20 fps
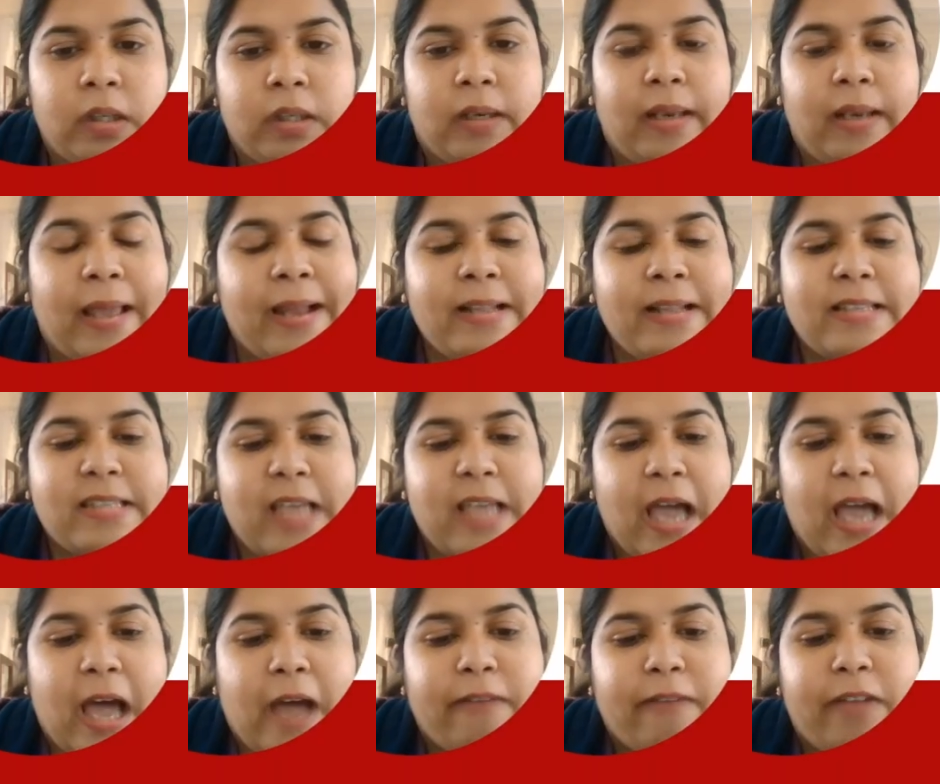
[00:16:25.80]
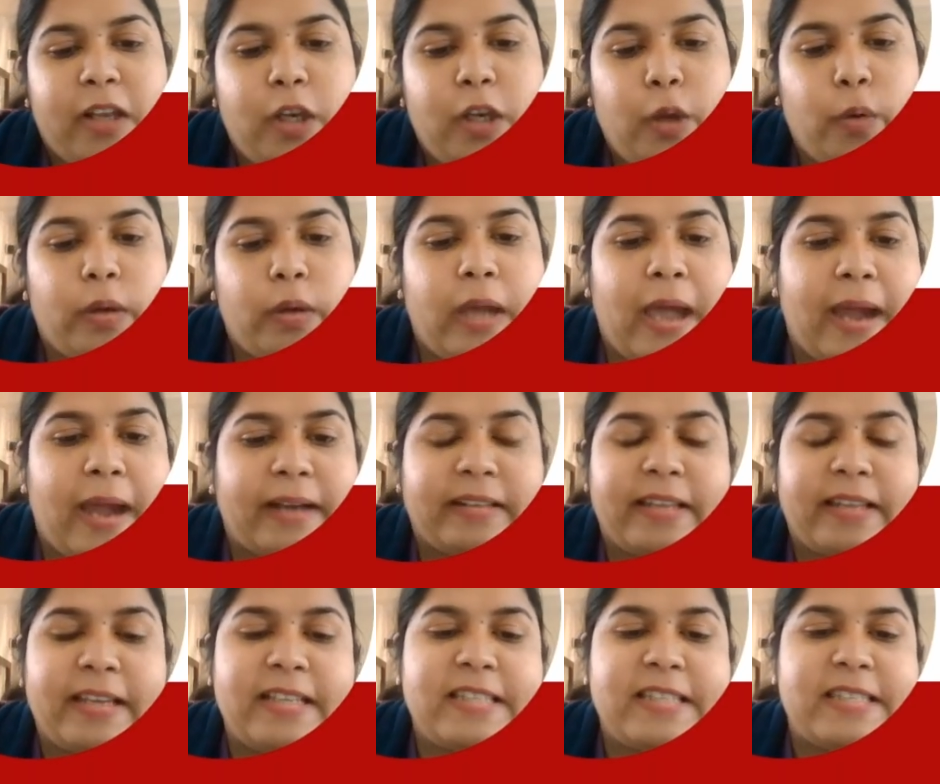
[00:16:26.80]
Let's have a look at
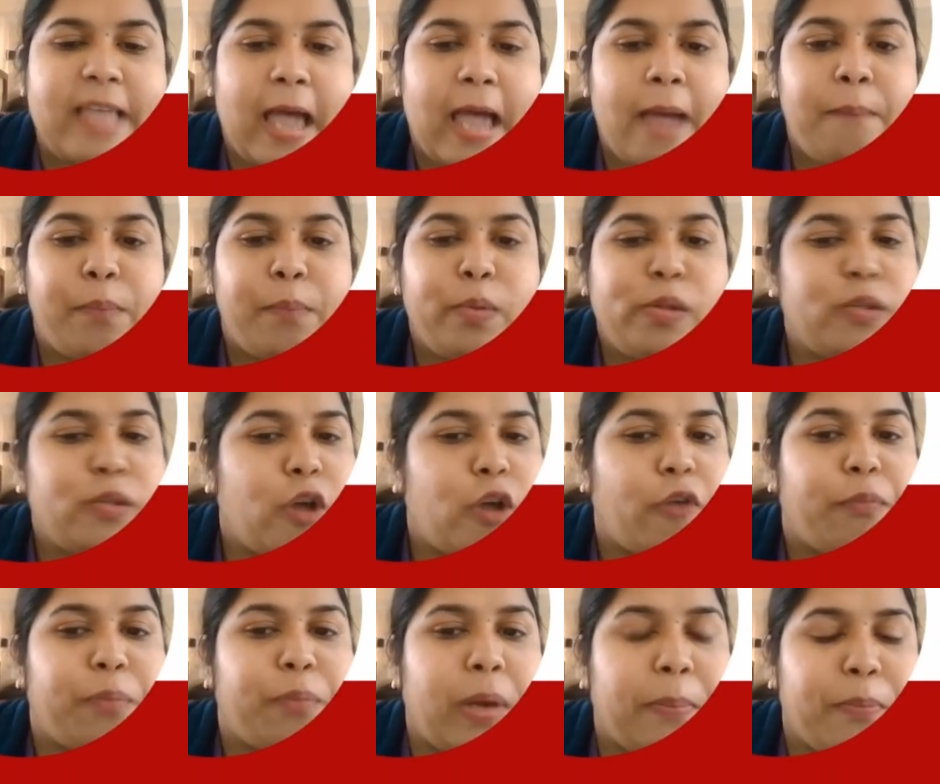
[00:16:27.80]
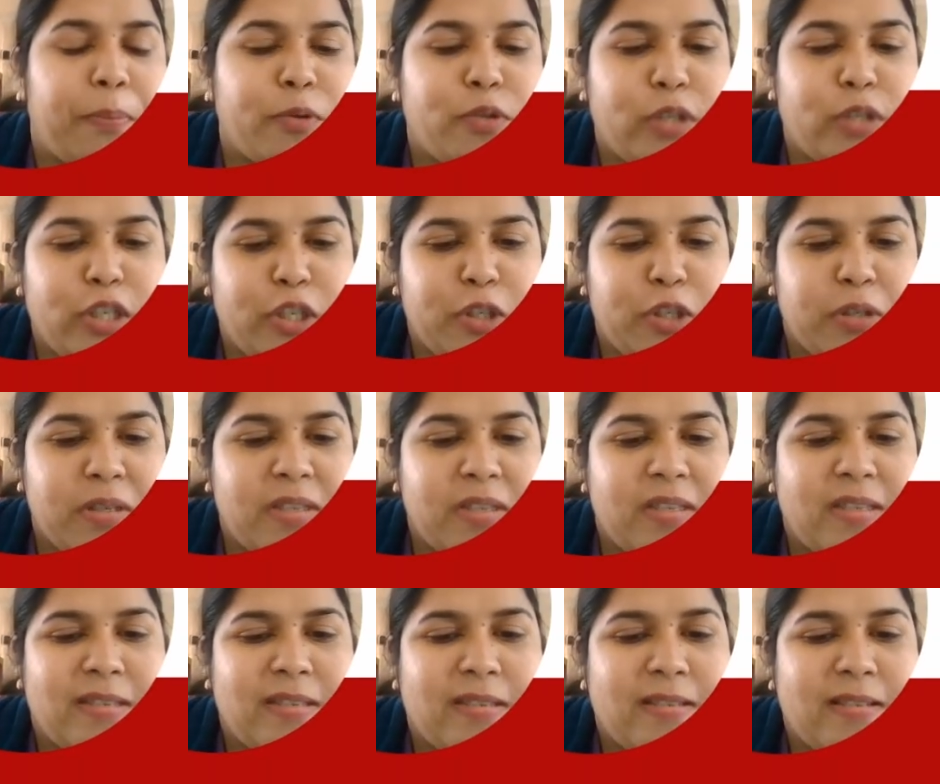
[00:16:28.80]
the examples of
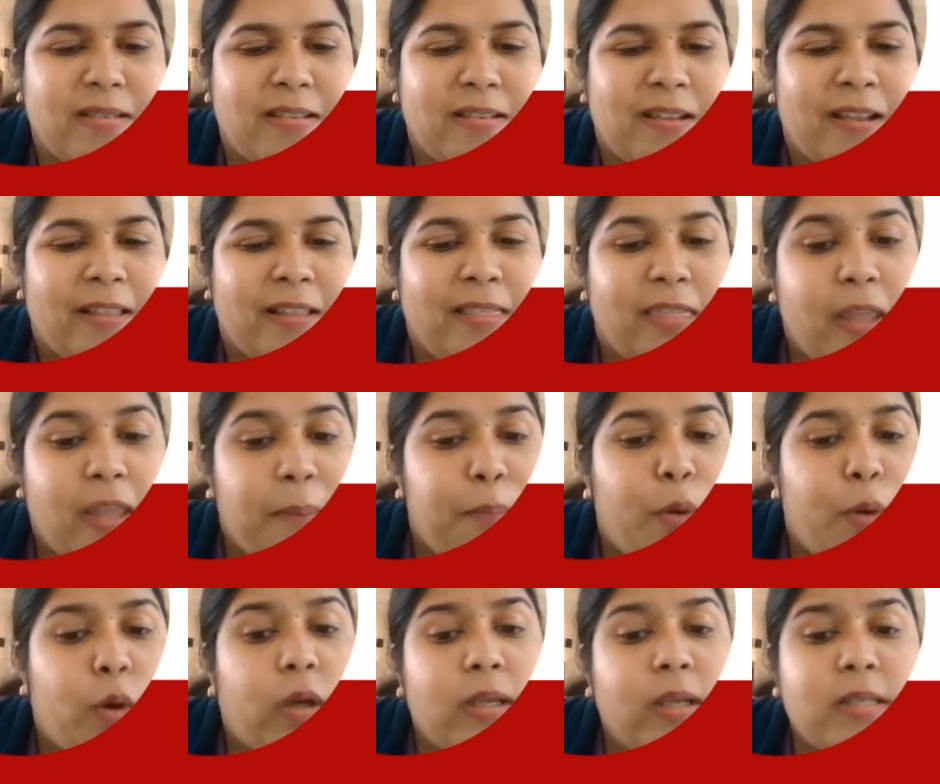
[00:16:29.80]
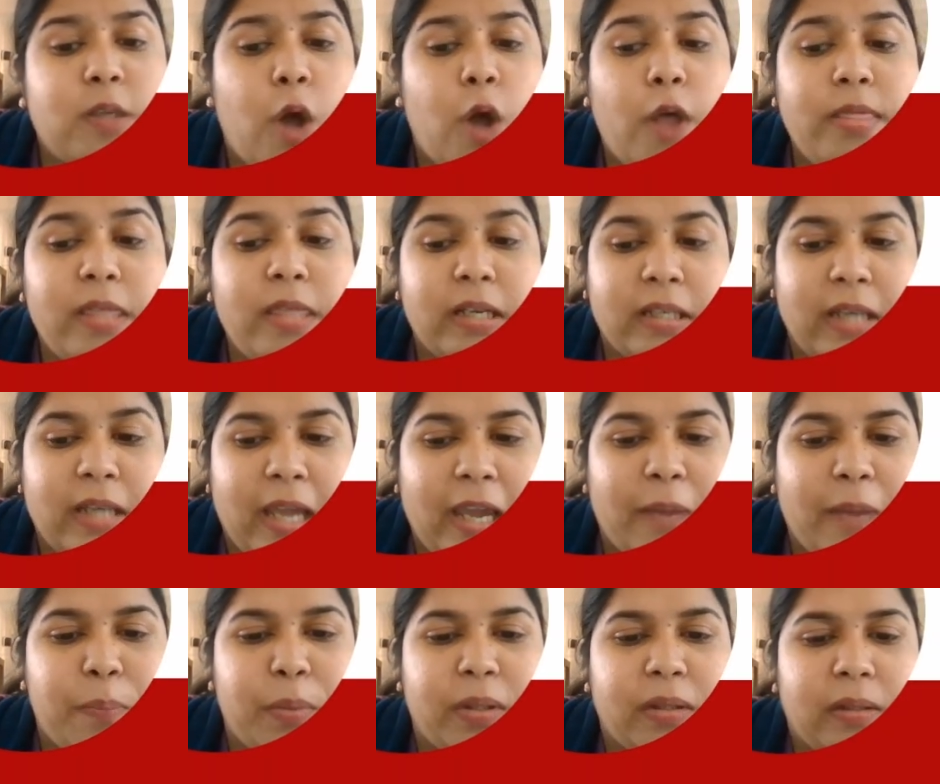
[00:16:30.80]
prepositions. The book is on the
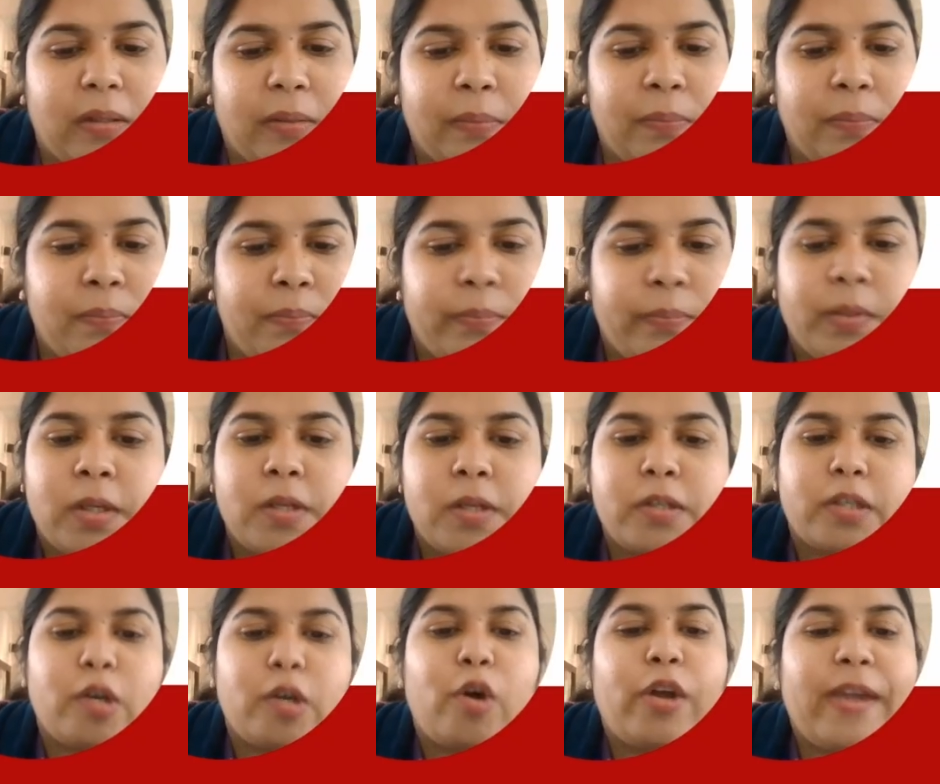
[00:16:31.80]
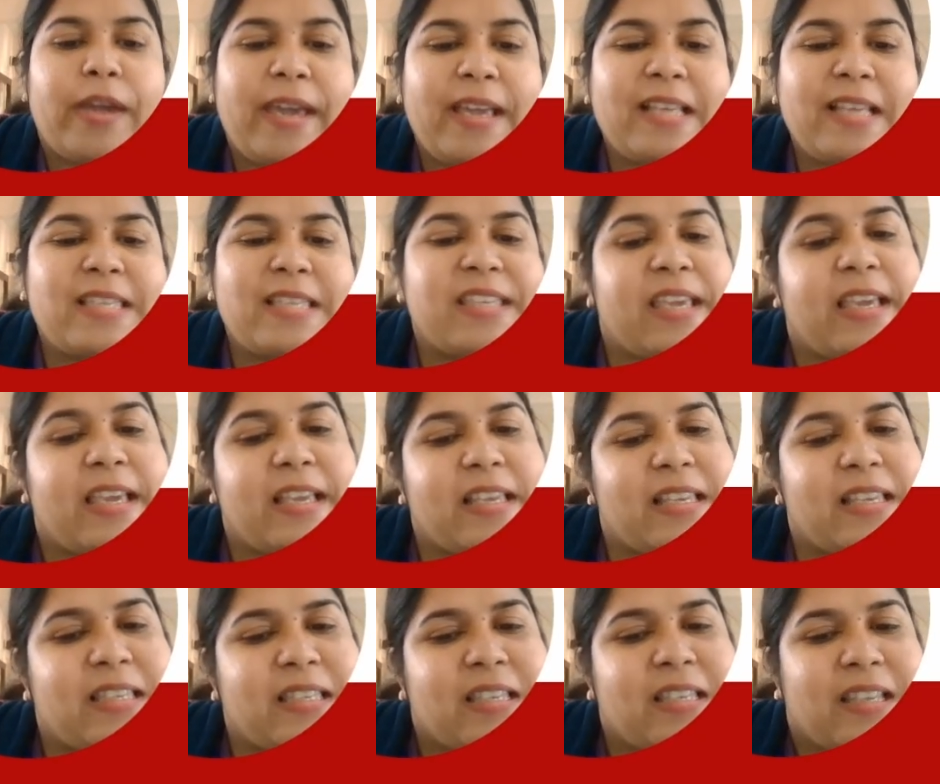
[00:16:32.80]
table. So
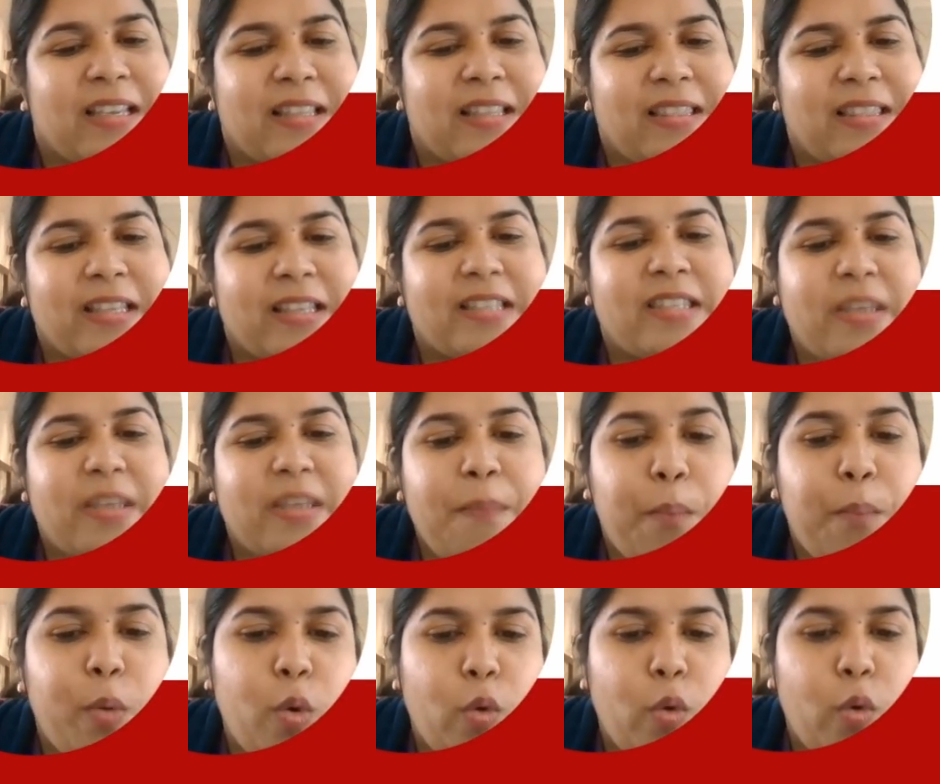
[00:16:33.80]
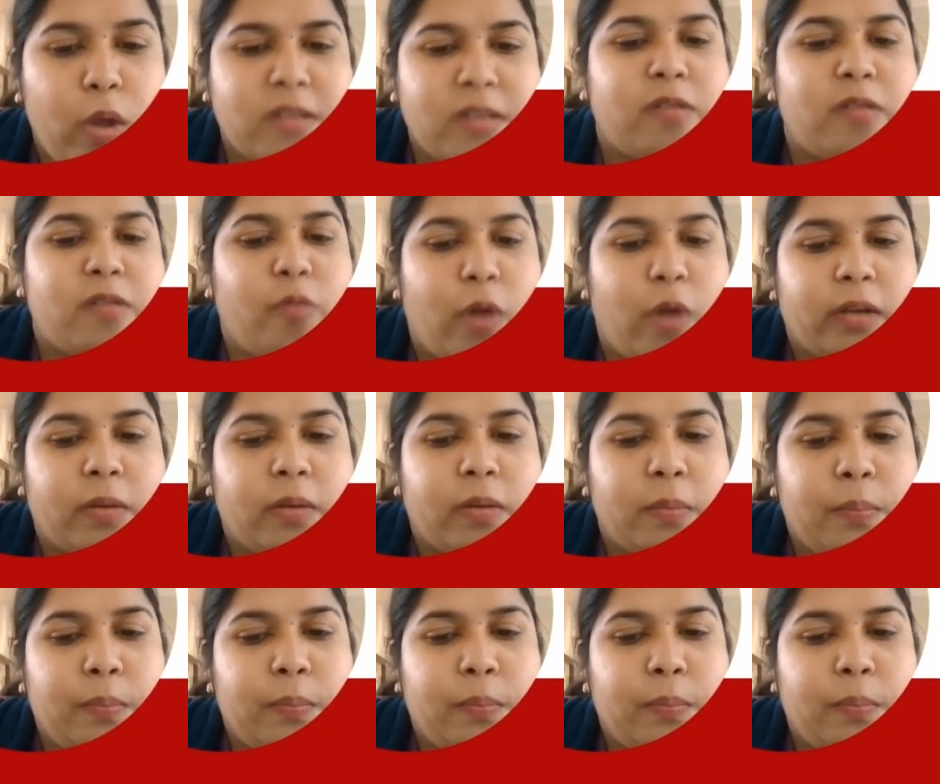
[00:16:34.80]
is the simplest one.